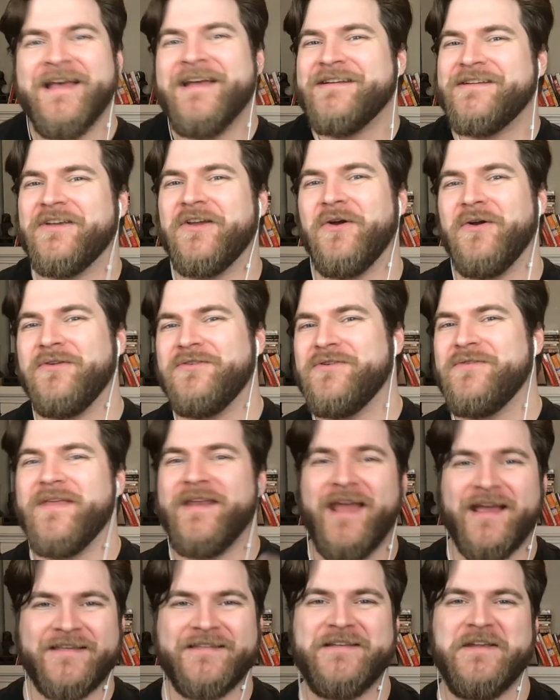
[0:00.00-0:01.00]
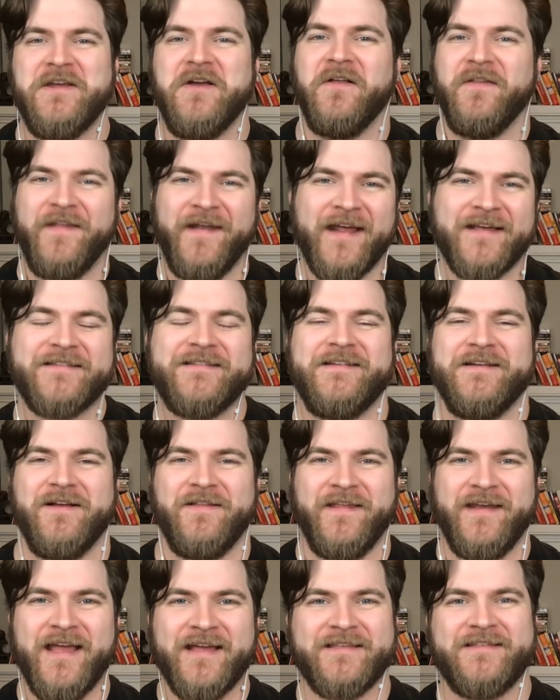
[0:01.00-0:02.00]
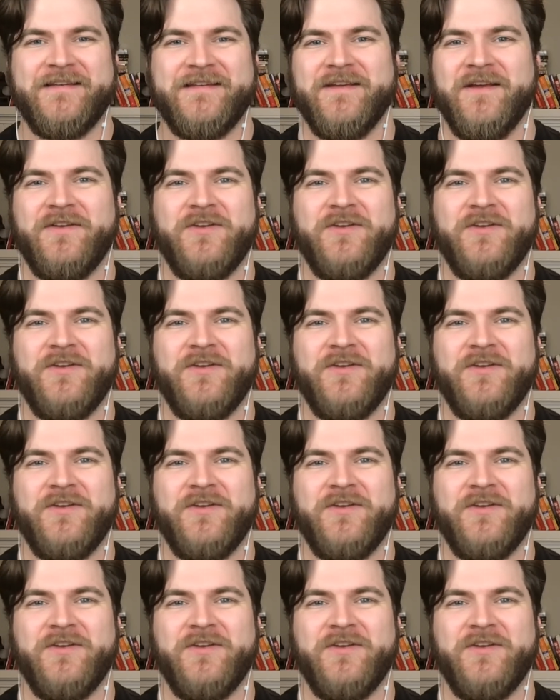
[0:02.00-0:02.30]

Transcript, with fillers: to go and do the next deal and the next deal and the next deal.